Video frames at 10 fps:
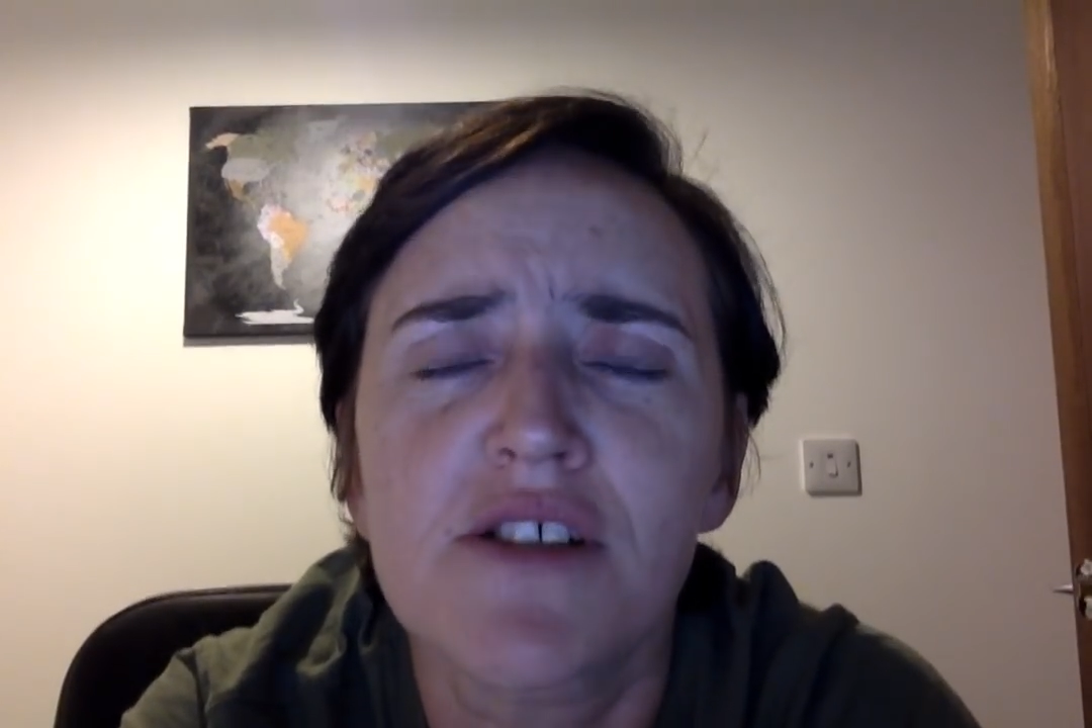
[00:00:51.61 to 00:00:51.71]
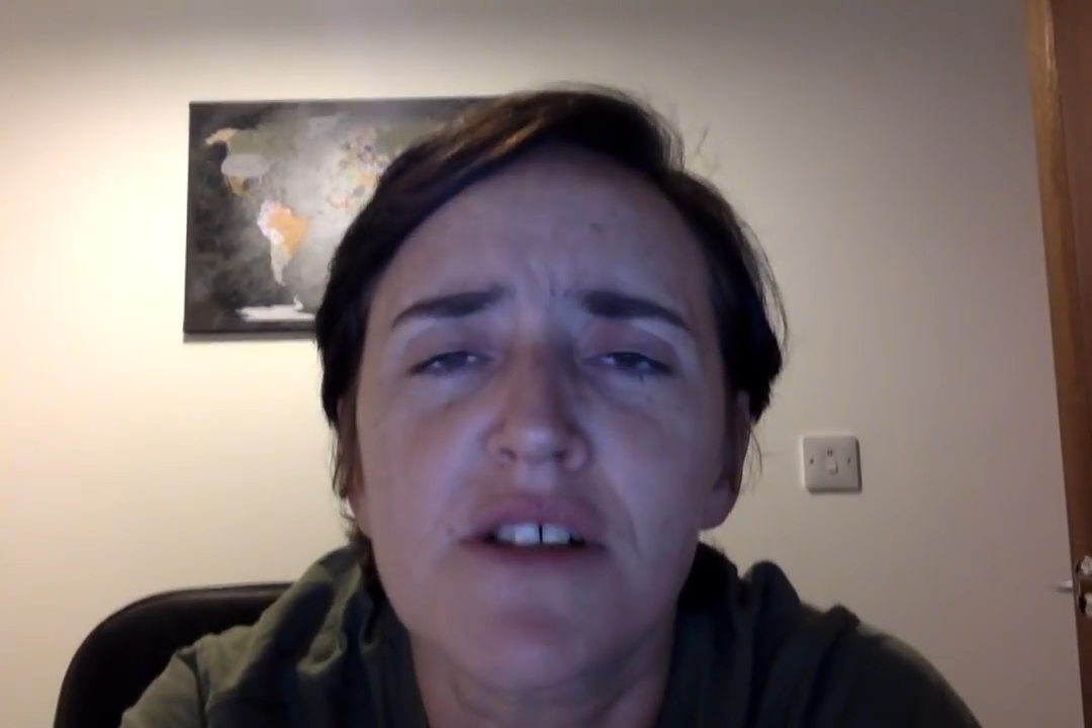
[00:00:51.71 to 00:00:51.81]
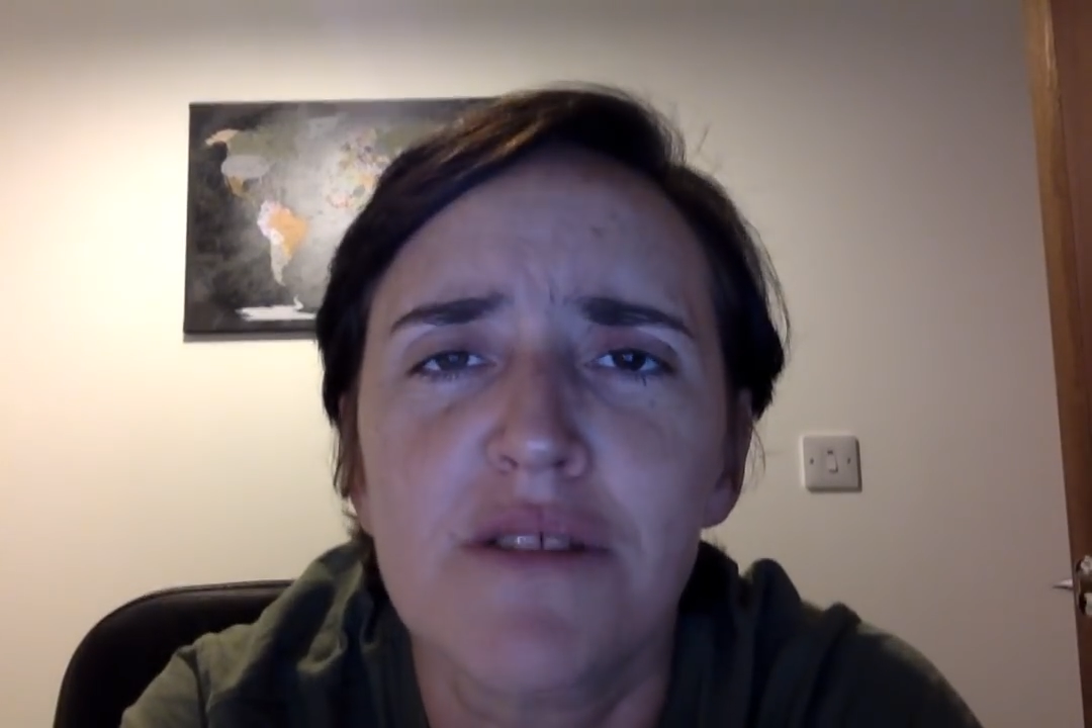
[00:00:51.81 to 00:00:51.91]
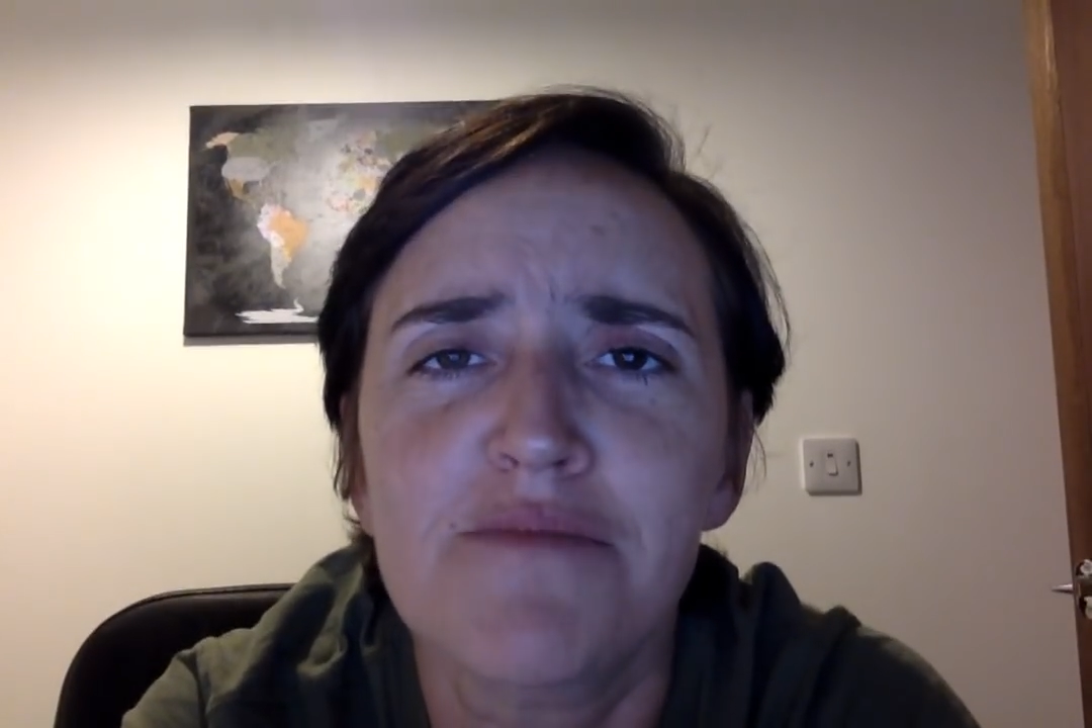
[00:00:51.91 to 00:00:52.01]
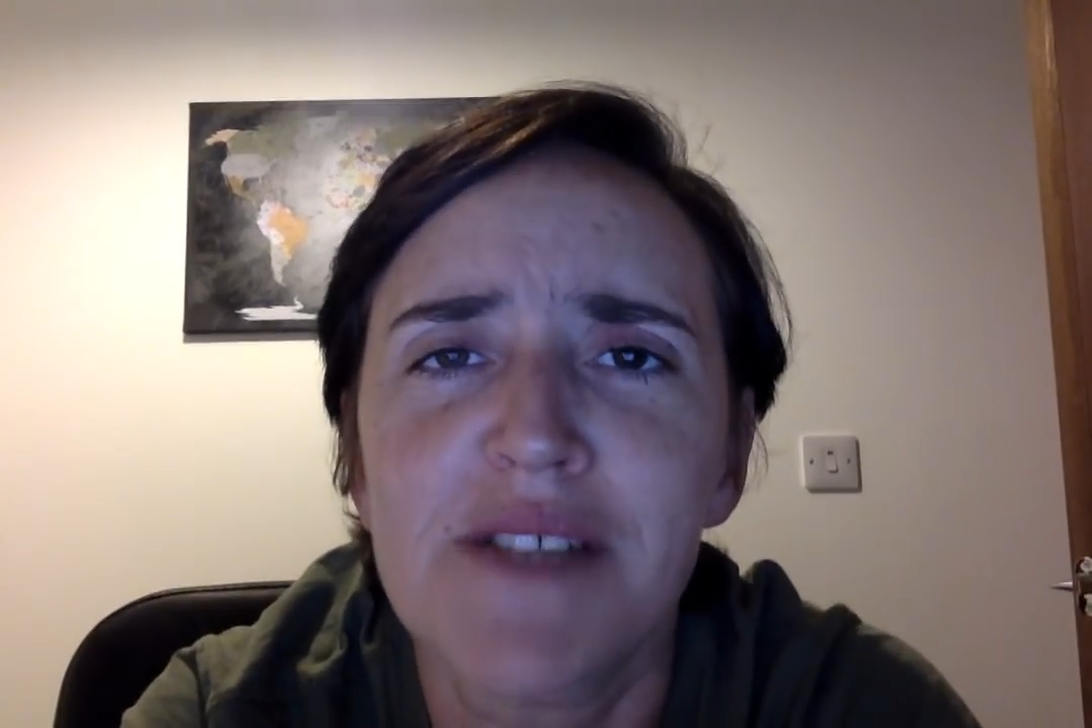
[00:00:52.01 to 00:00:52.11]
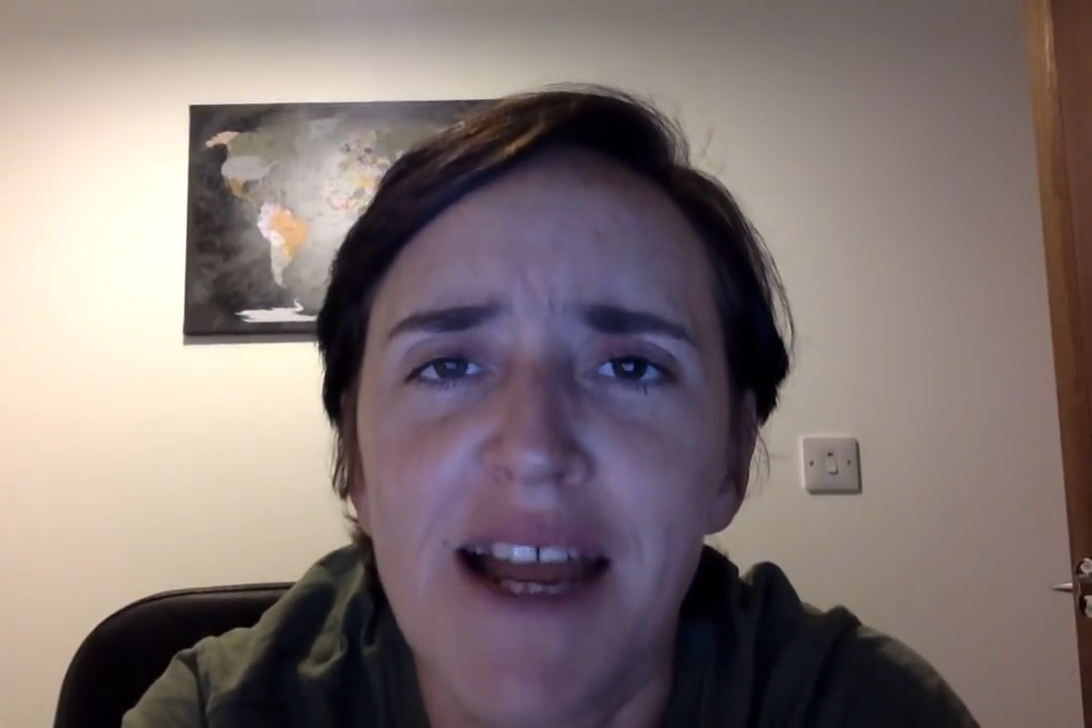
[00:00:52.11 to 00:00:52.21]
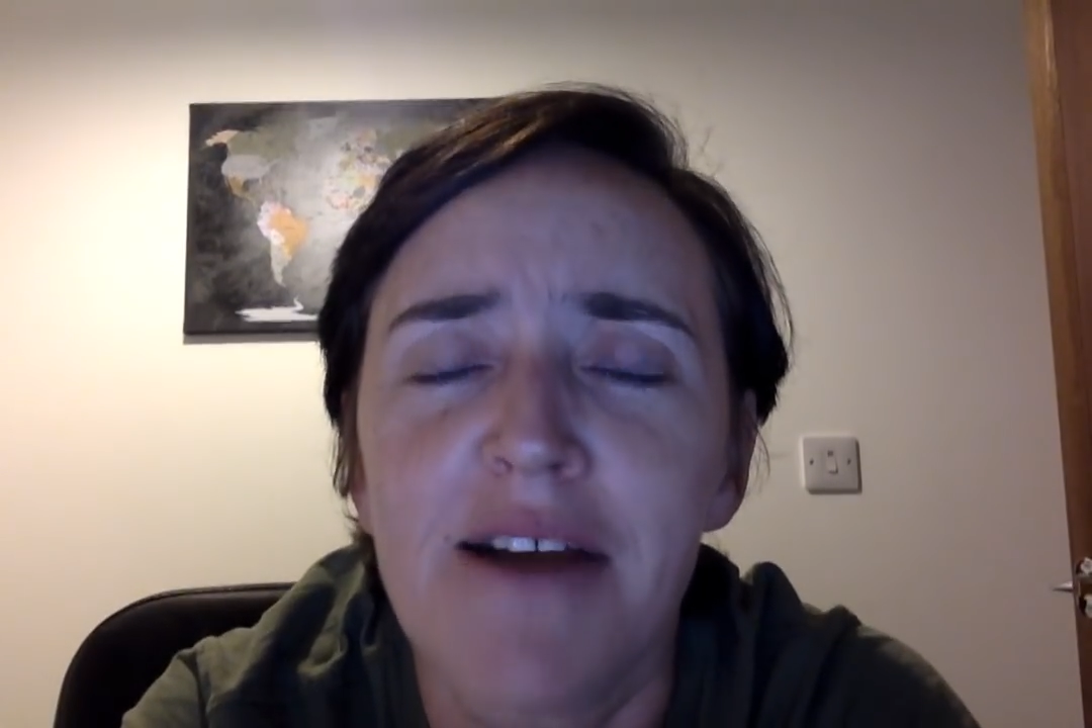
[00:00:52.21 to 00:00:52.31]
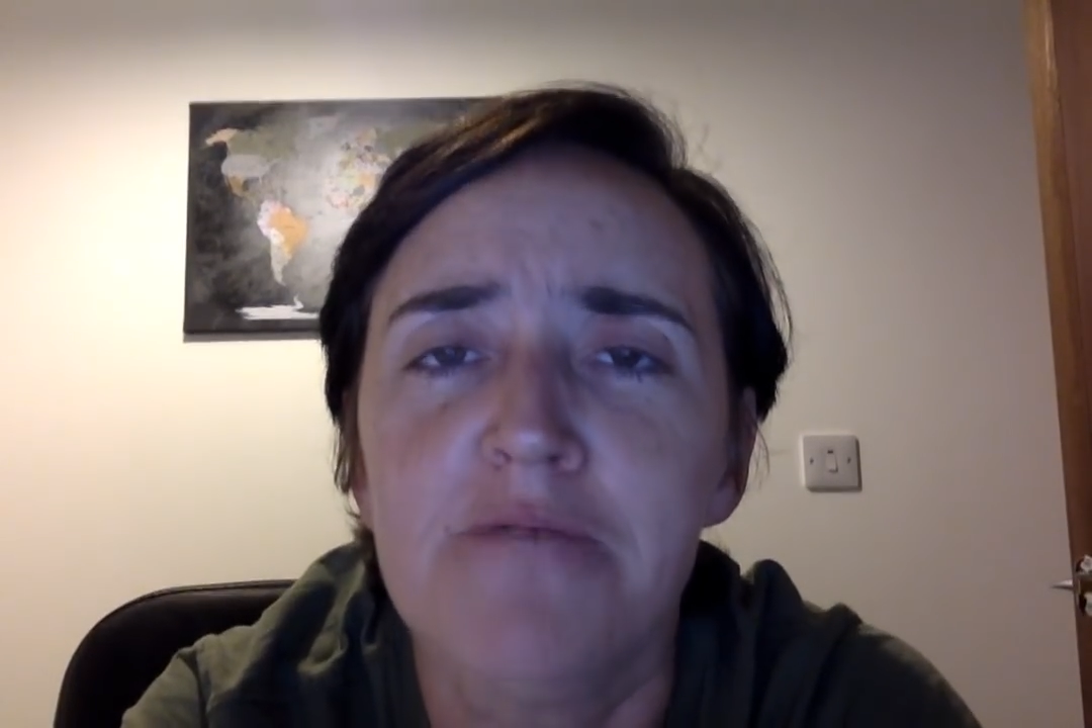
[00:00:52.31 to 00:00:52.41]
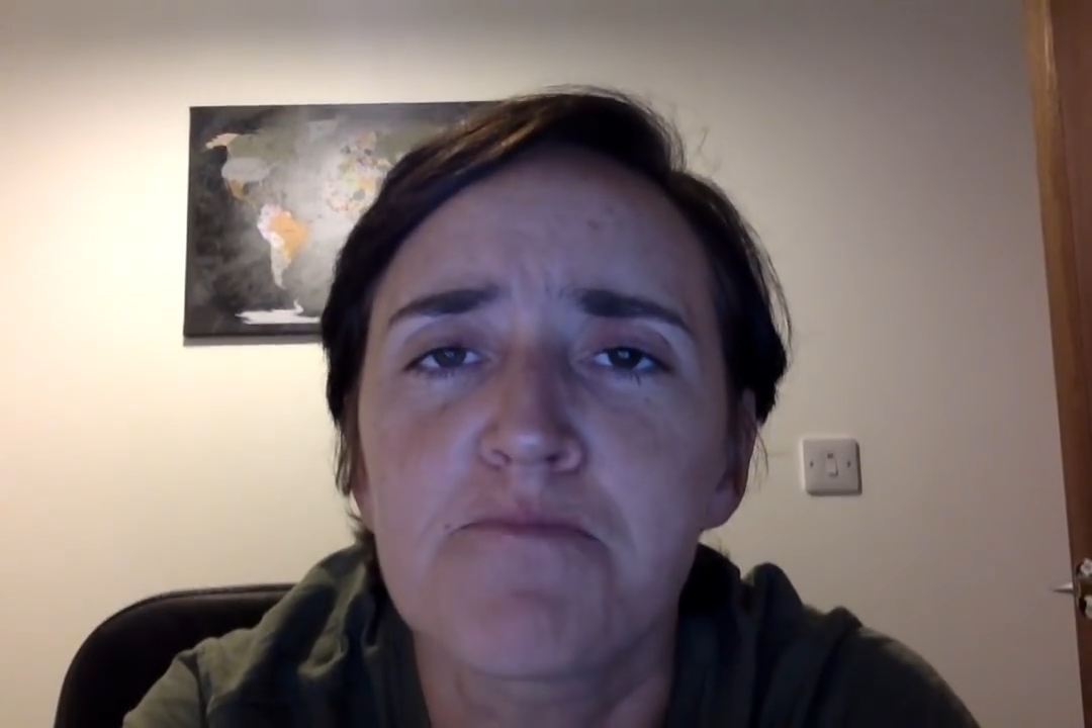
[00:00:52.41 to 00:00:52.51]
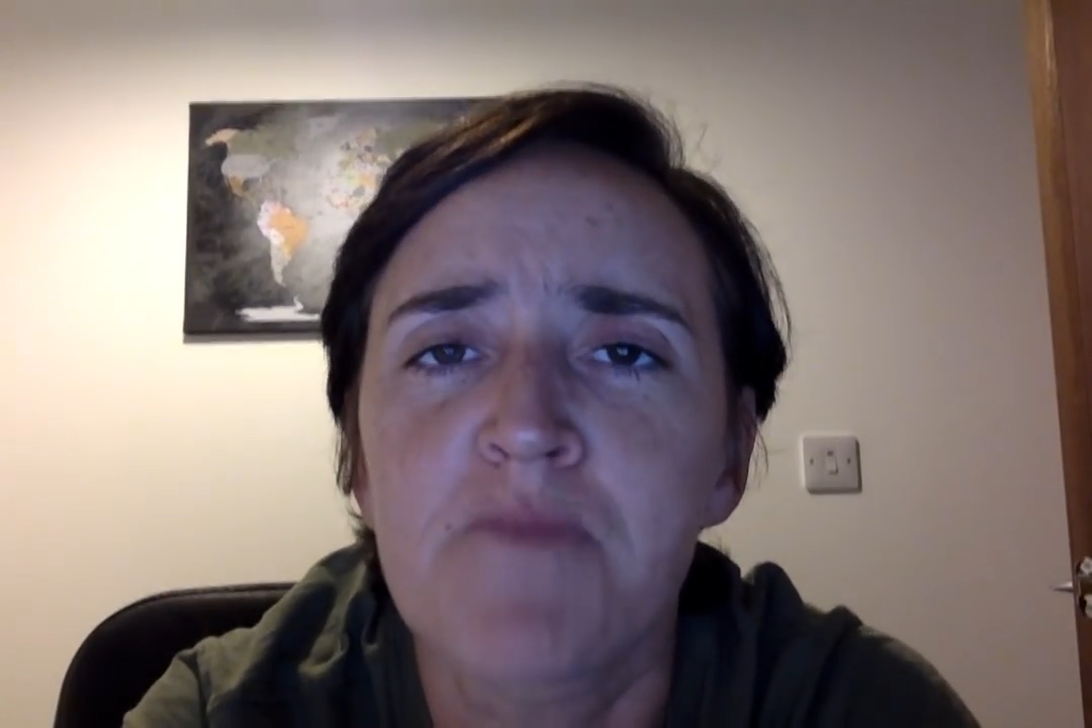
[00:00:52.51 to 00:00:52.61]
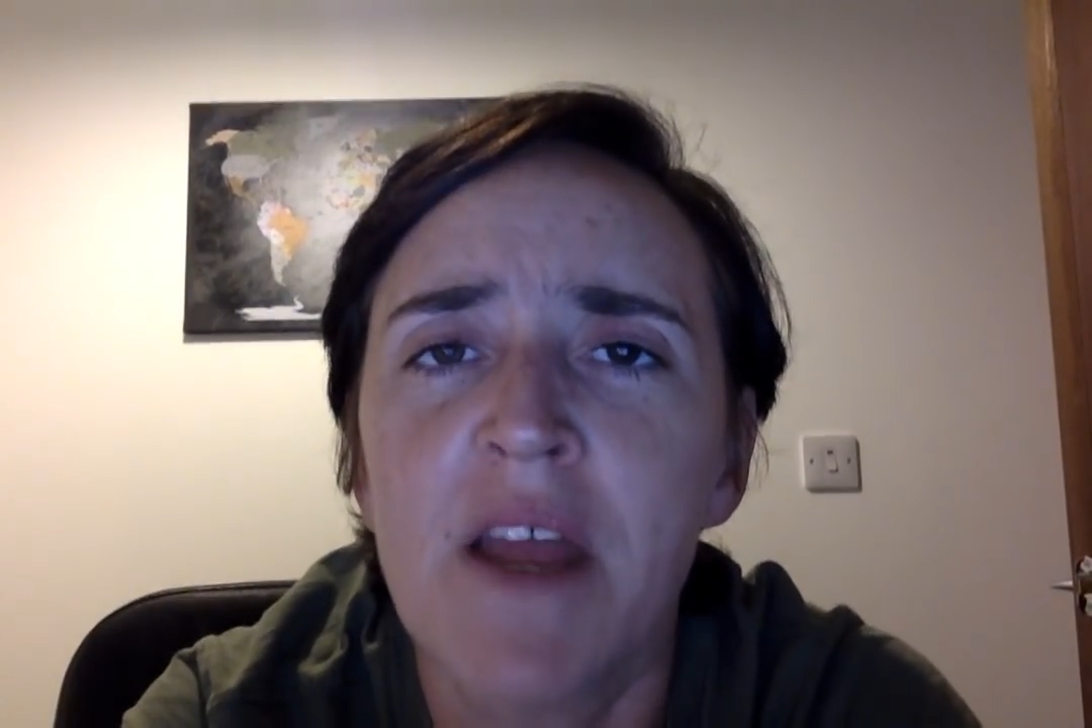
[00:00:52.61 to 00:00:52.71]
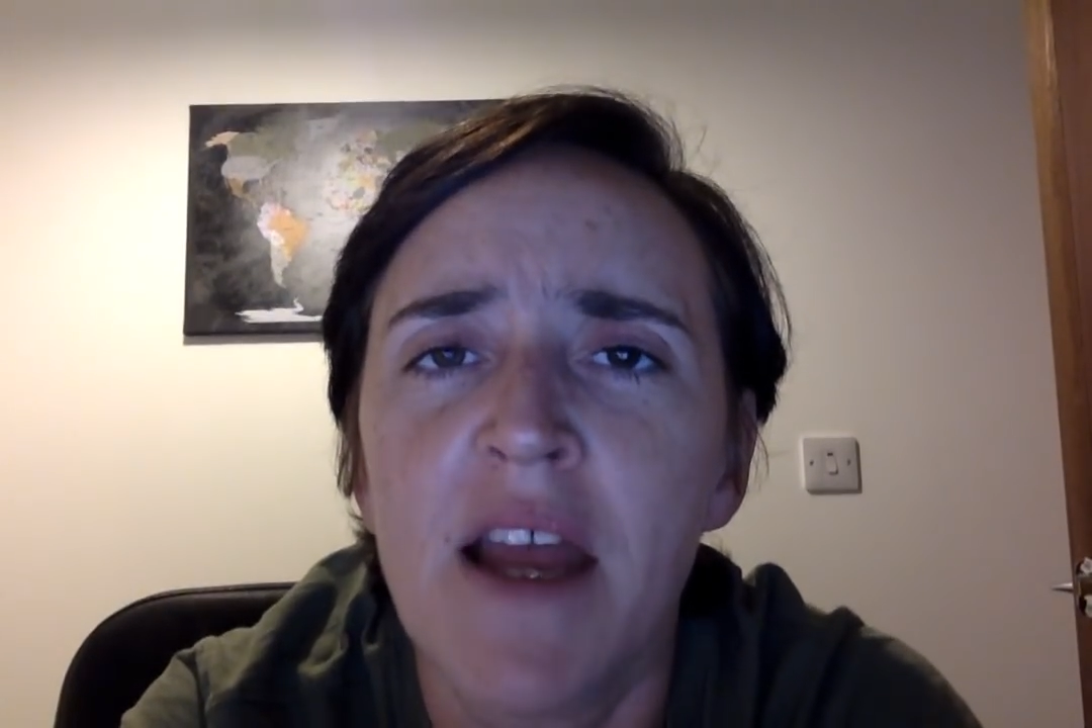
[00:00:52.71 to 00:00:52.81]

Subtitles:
come down.